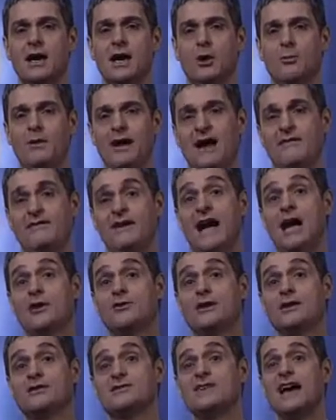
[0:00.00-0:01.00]
And we have
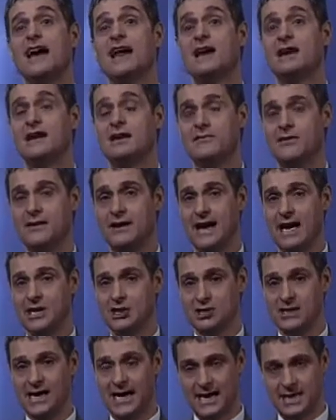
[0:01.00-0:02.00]
110 different
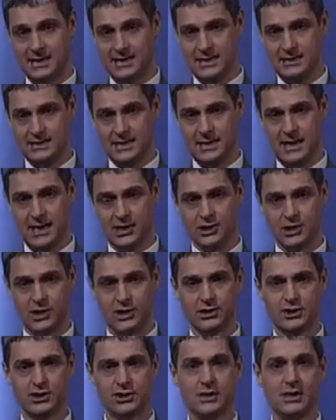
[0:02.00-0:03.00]
nationalities in our
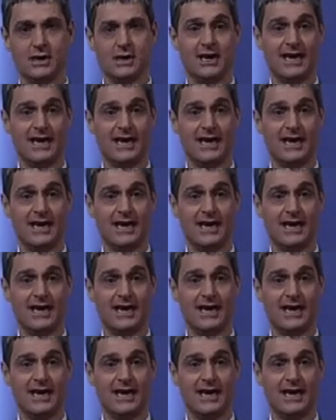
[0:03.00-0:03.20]
church,